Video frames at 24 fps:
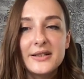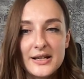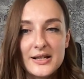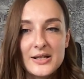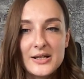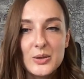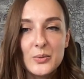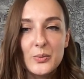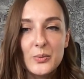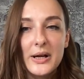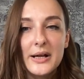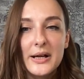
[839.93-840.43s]

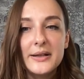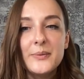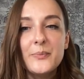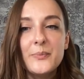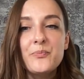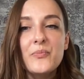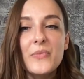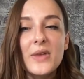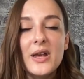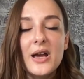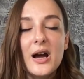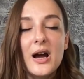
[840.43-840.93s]
next one,
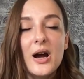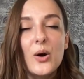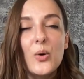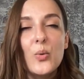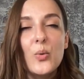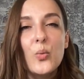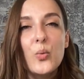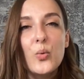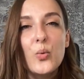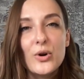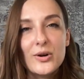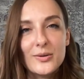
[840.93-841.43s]
how
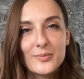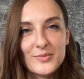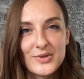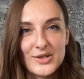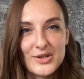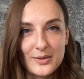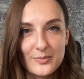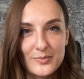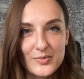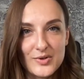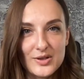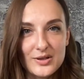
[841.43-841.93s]
warm
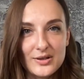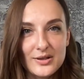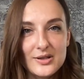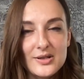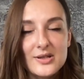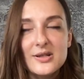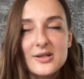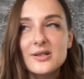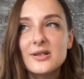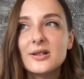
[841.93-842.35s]
something is.